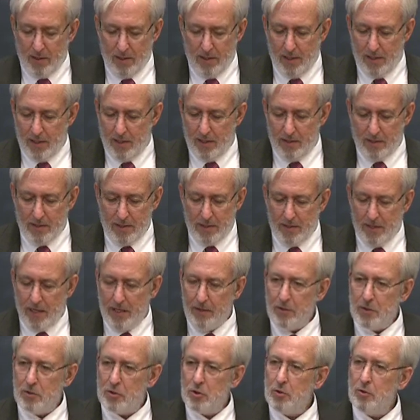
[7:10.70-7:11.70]
uh,
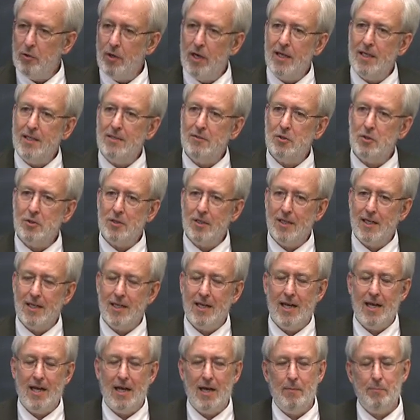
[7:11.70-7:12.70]
another strange thing
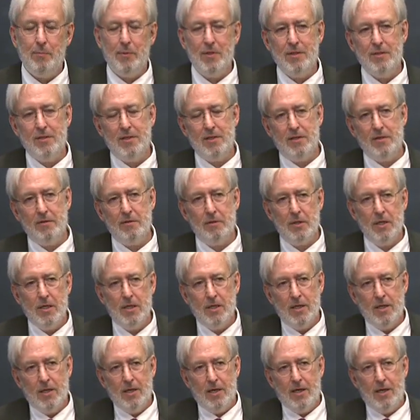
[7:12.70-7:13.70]
happened. Uh,
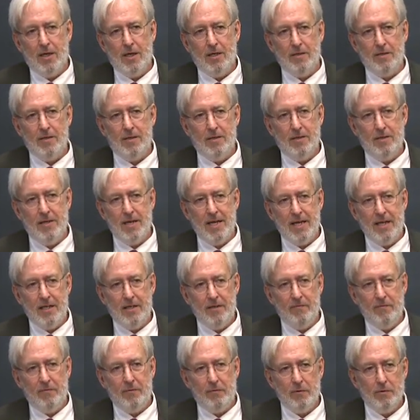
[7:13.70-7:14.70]
a
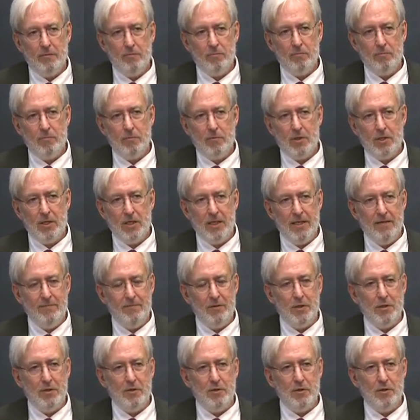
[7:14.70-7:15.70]
native
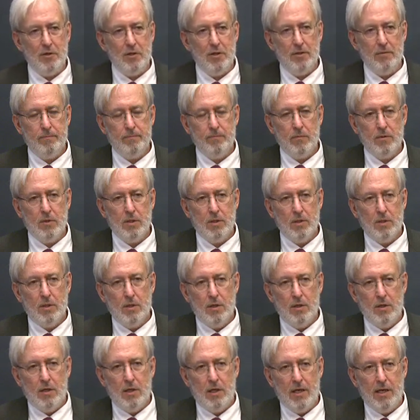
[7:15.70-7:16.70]
Clevelander,
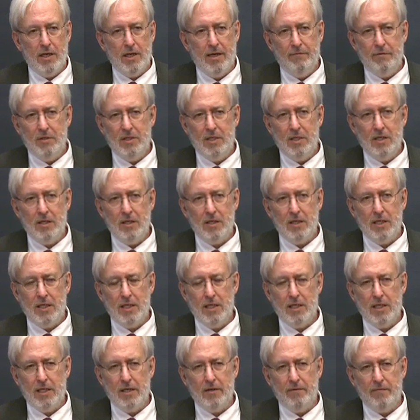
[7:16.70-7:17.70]
uh, evidently
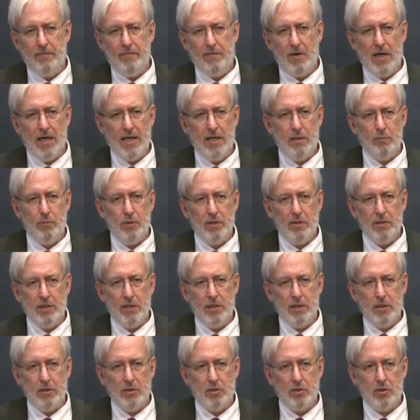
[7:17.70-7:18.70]
in a fight with
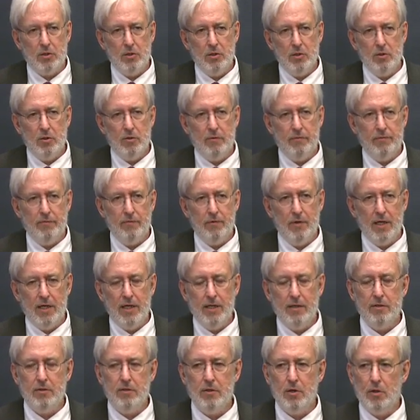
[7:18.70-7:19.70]
his
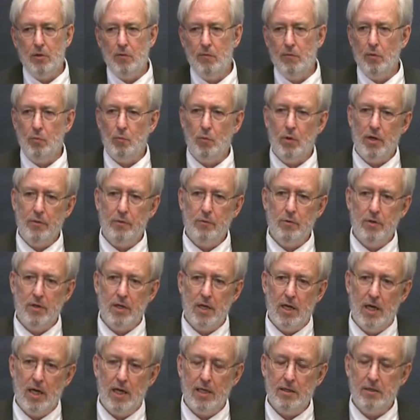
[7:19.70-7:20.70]
girlfriend over whether or
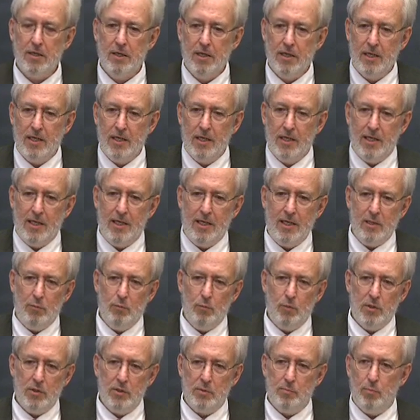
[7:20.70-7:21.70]
not he
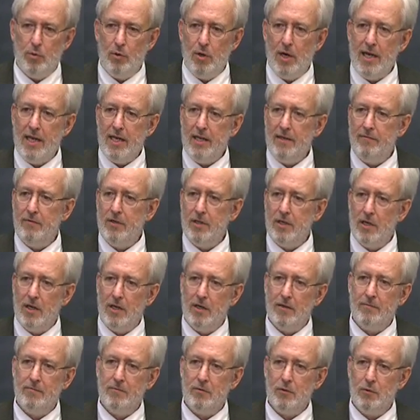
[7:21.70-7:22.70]
was brave
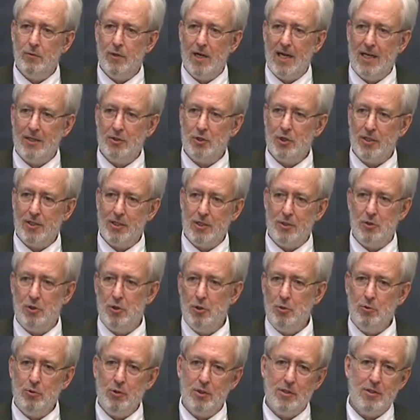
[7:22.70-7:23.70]
enough to actually
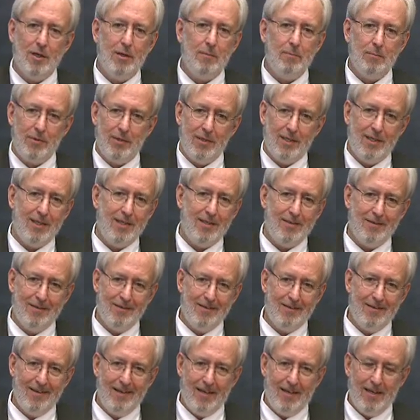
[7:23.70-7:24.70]
do something
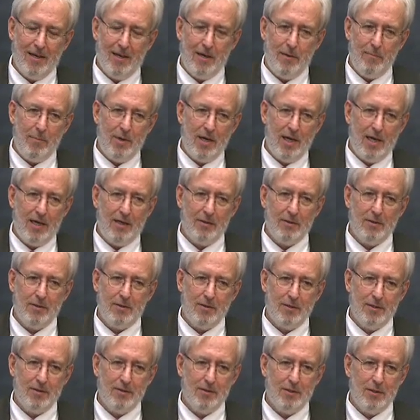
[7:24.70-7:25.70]
about
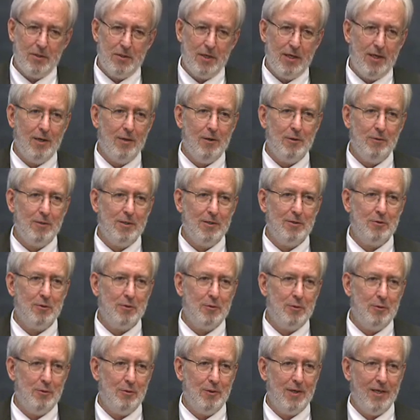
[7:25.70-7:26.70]
uh, the terrorists
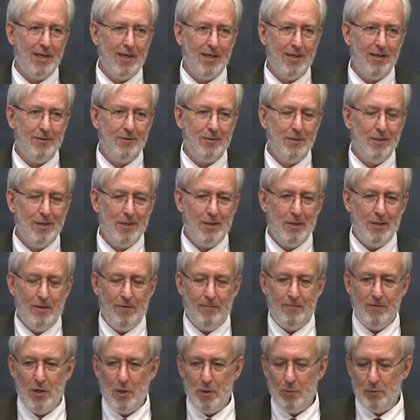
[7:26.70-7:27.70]
who had
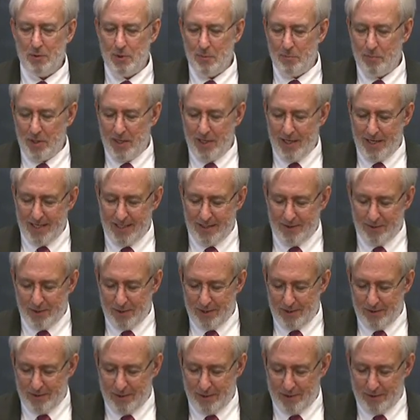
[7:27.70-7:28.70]
flown the planes
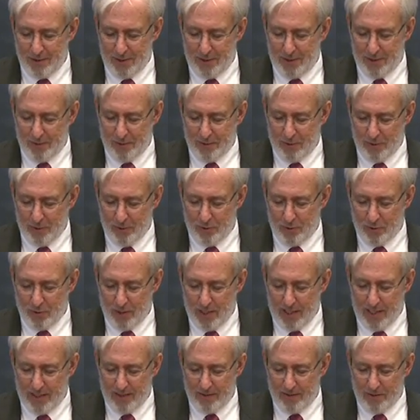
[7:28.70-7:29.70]
into the
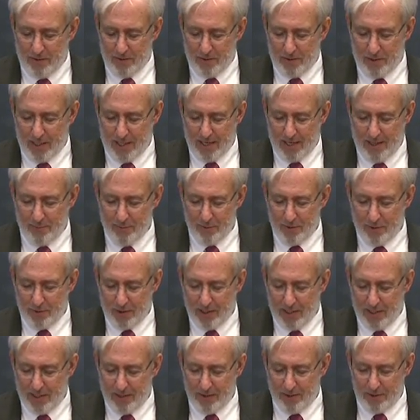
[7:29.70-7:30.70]
trade towers
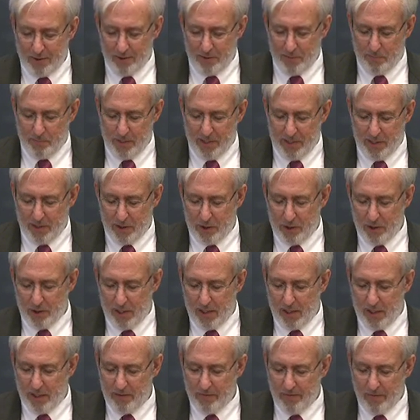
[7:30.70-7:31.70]
and into the
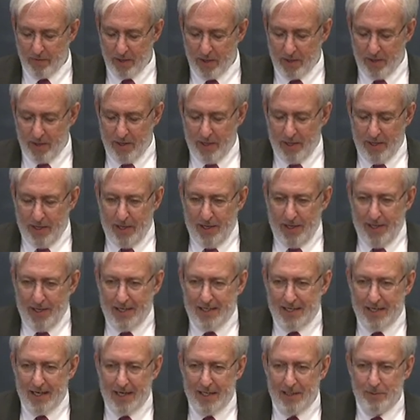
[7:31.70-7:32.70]
Pentagon. He
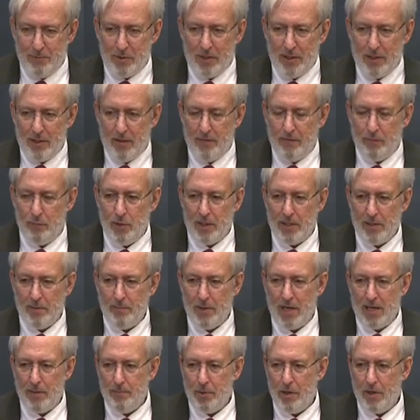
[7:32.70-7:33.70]
got himself, well, in
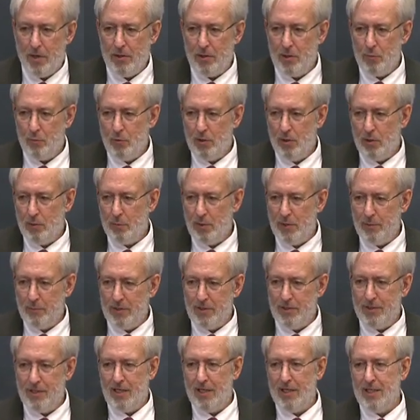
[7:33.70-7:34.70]
my part of the world, we
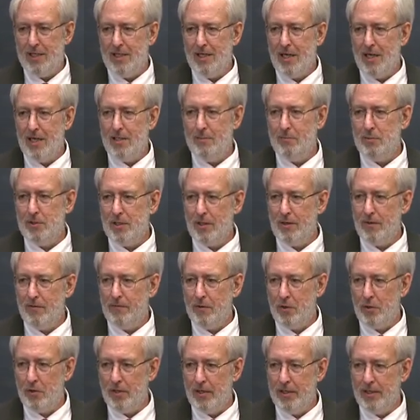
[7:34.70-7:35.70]
would say he got himself
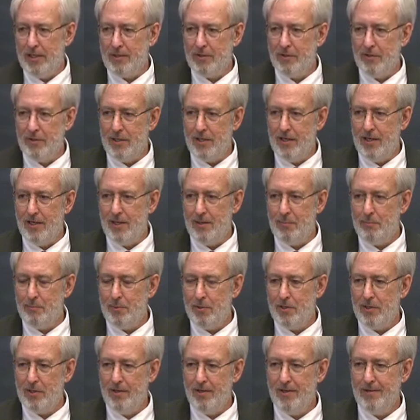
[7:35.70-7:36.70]
all liquored up.